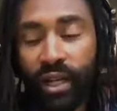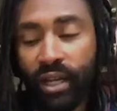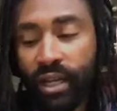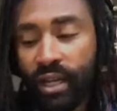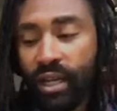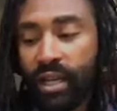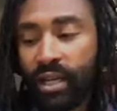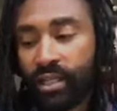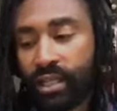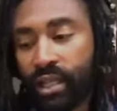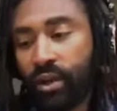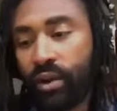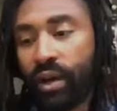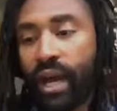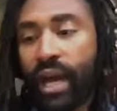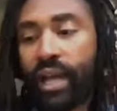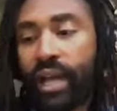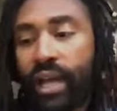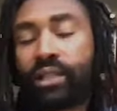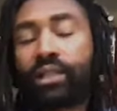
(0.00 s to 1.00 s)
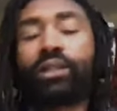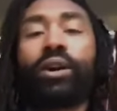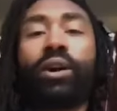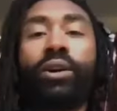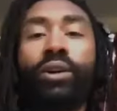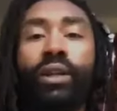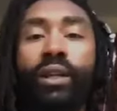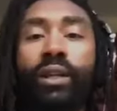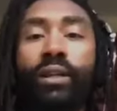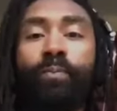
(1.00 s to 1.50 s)
Yeah. So I
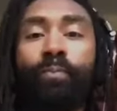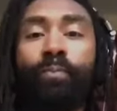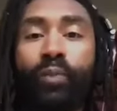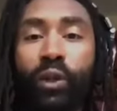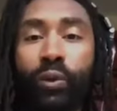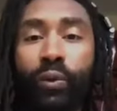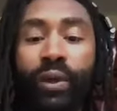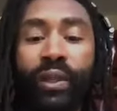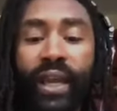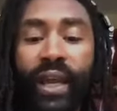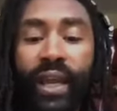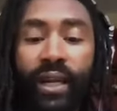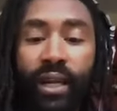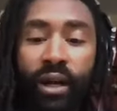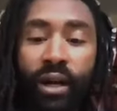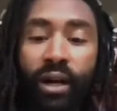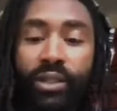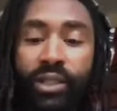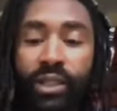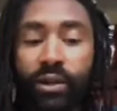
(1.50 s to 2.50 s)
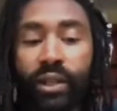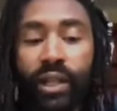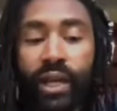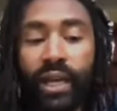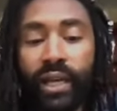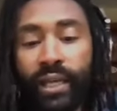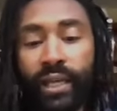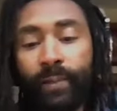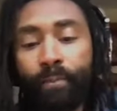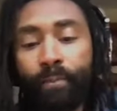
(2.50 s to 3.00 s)
started doing that. And also like,